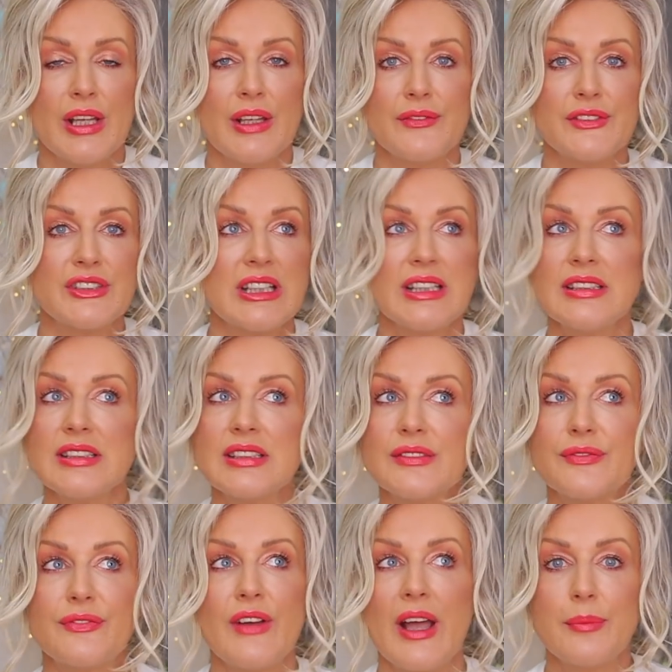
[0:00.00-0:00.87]
if
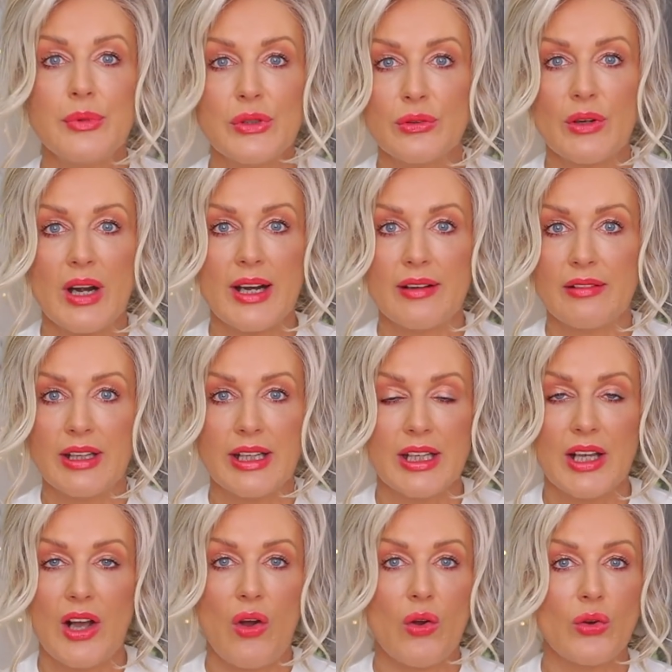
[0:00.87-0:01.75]
since
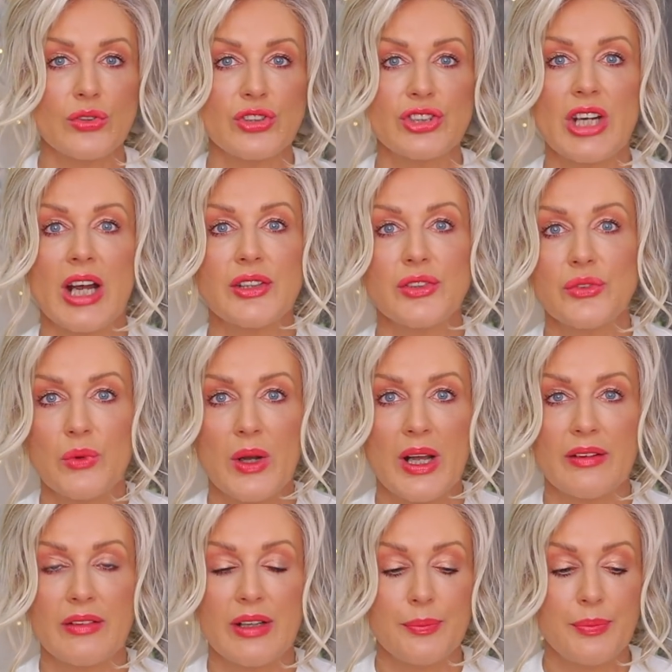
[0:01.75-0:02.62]
February or
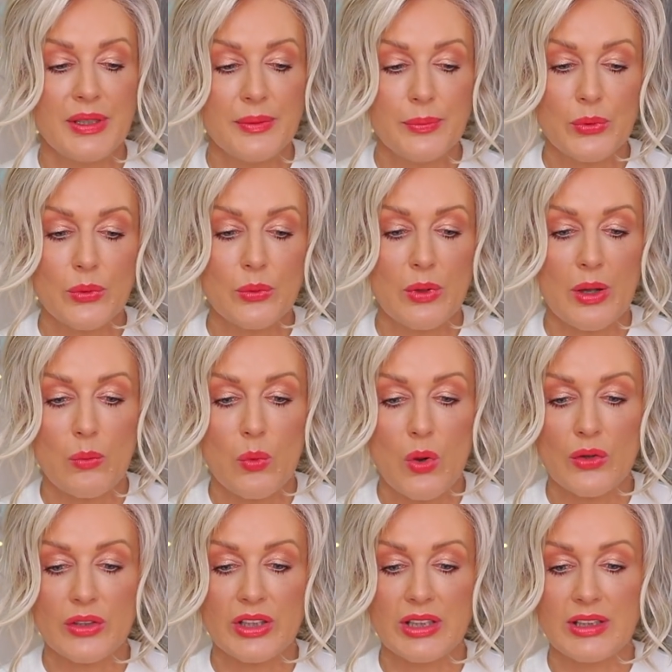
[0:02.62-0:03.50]
January, people were
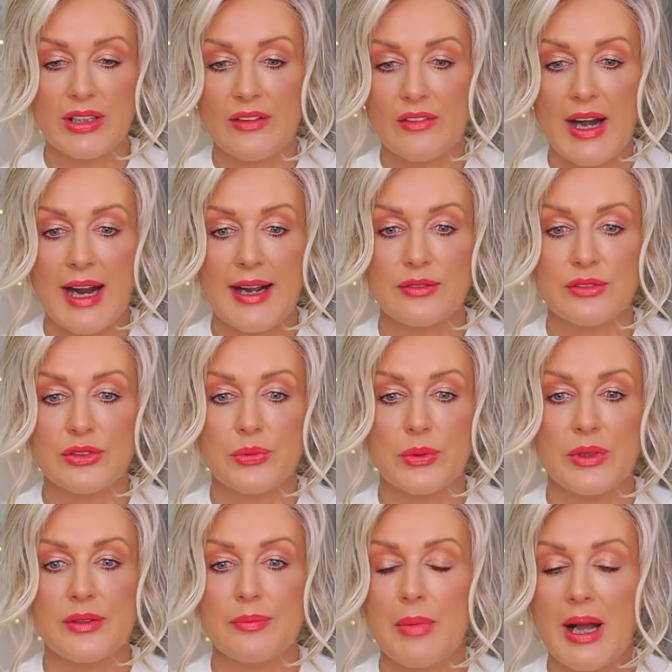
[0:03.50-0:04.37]
walking around
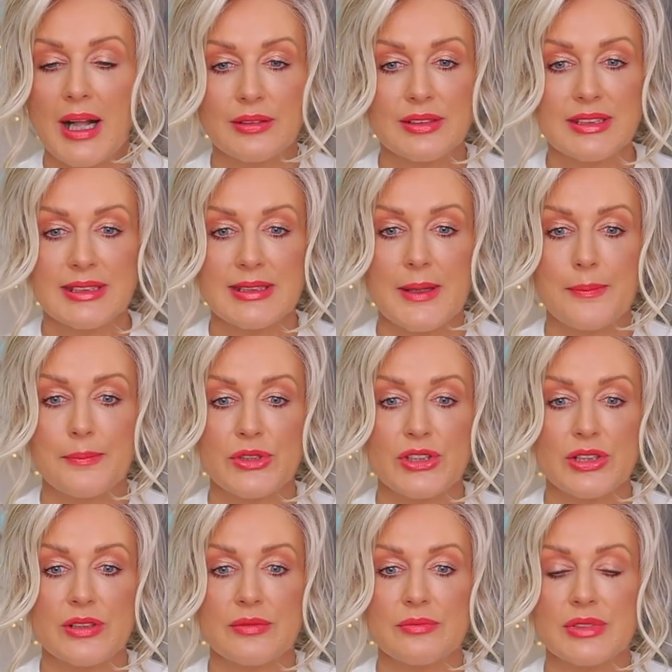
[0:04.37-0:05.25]
with mild
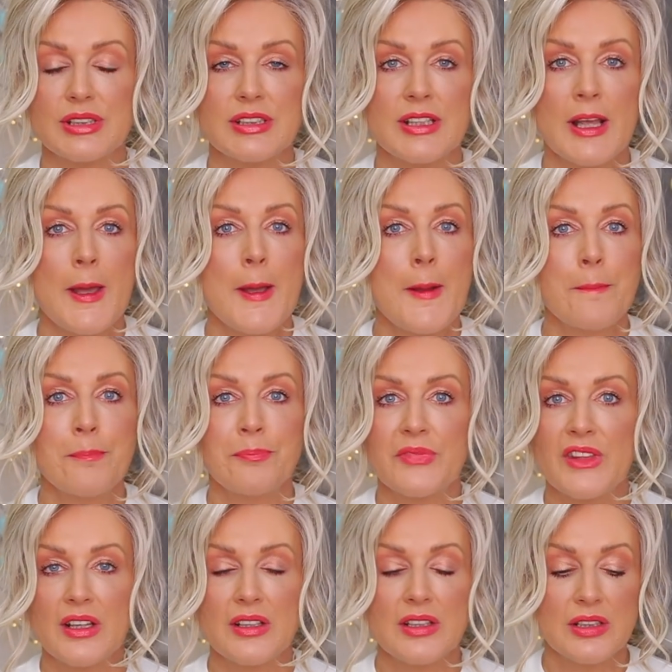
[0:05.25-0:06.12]
symptoms,
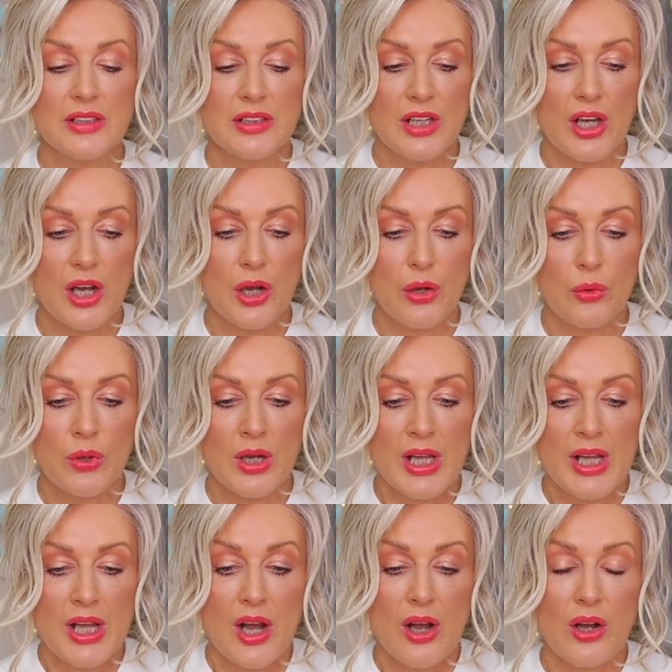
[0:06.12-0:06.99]
didn't know.
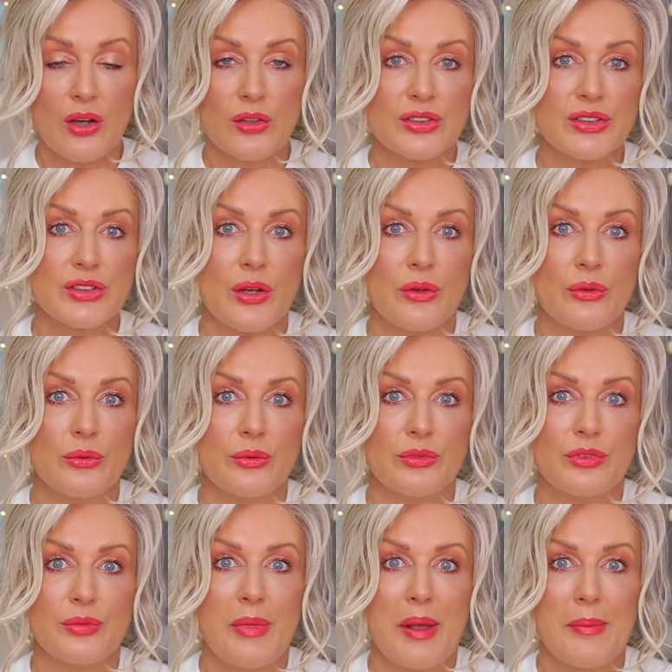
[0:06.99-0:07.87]

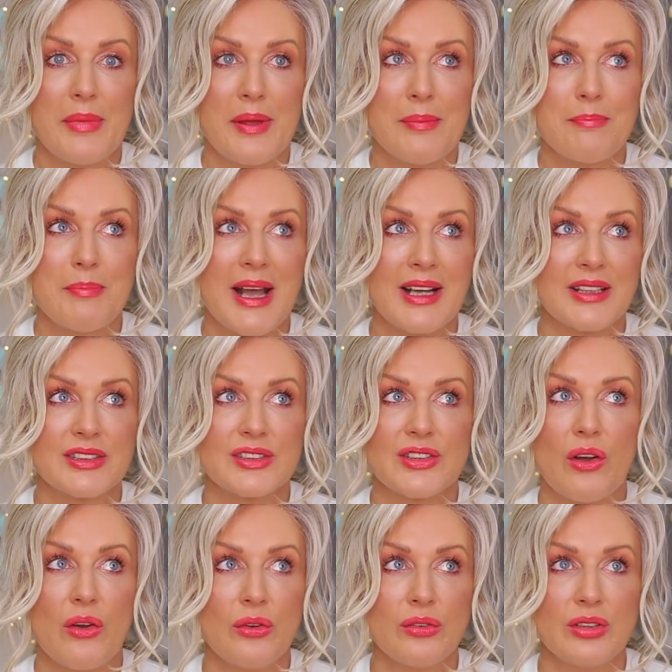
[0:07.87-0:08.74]
Also, remember,
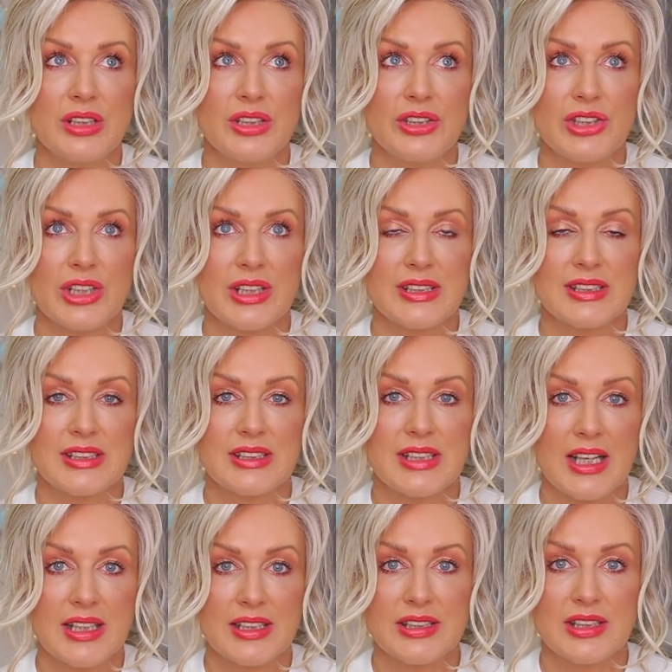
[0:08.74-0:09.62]
Max only just
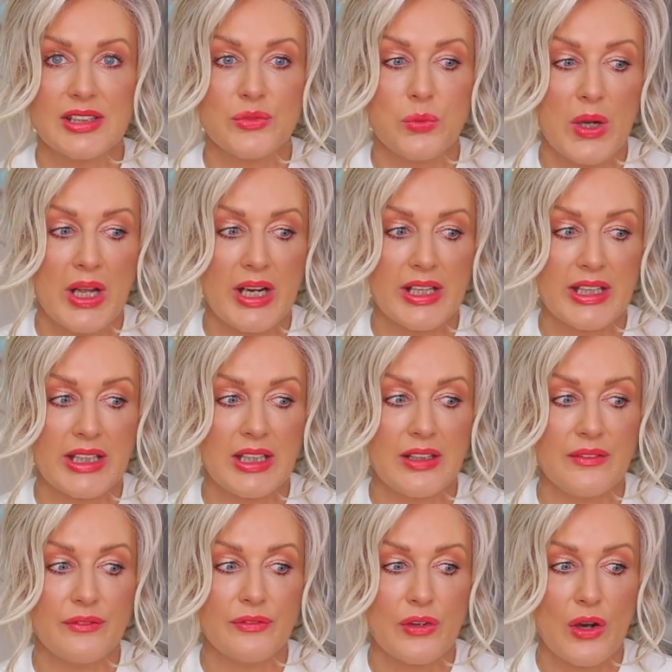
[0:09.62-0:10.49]
started
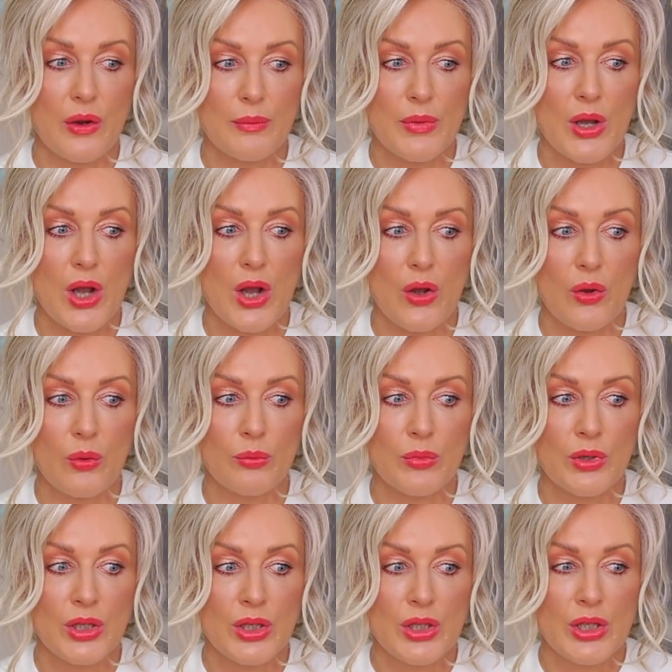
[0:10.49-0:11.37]
working from
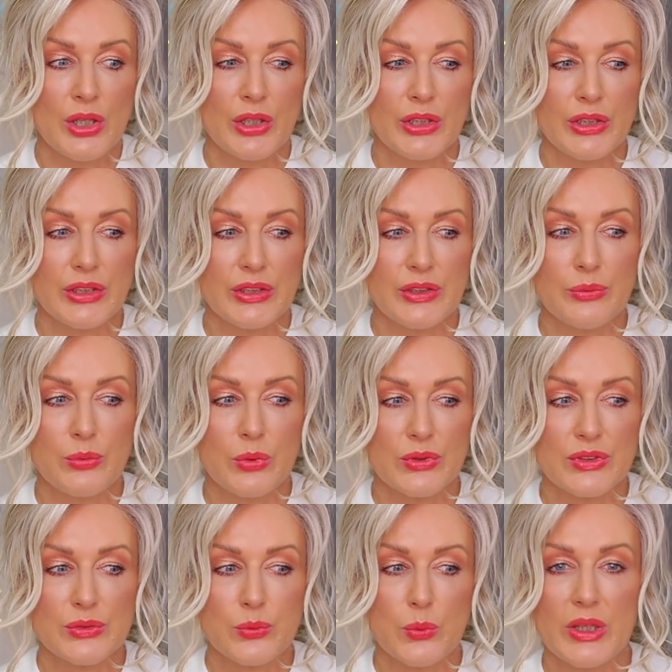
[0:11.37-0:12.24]
home. It
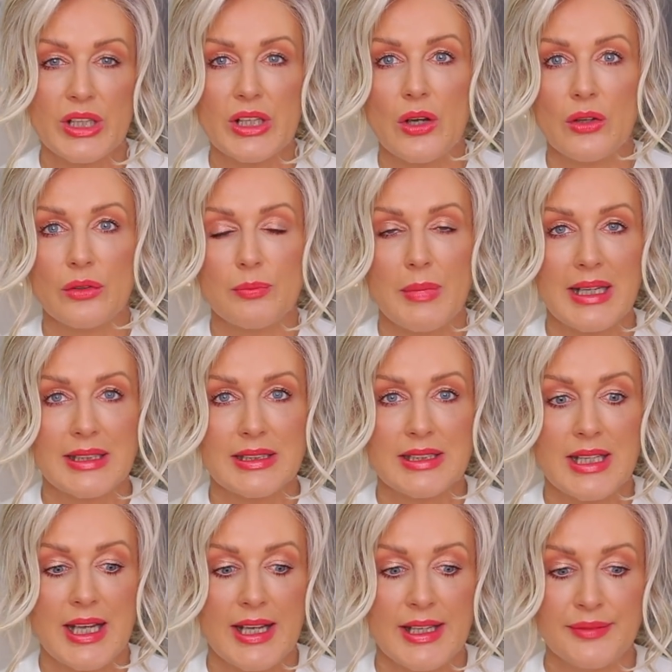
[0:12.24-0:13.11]
was week on
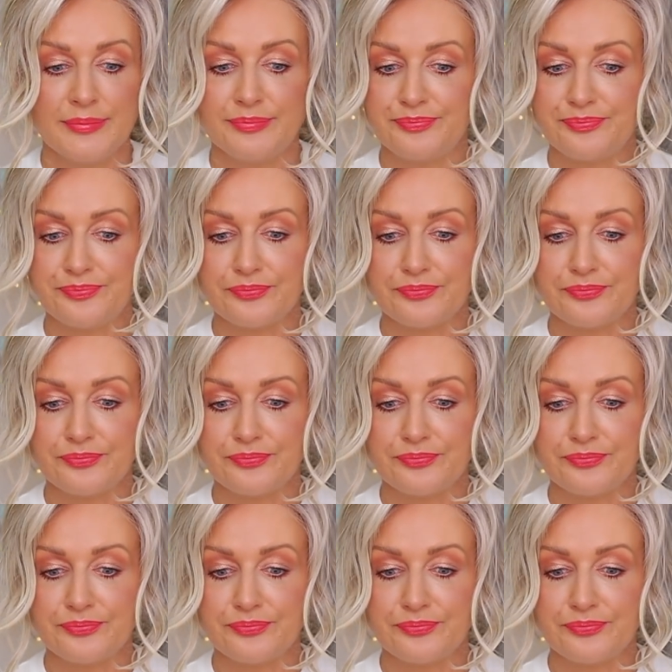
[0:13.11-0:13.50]
Monday.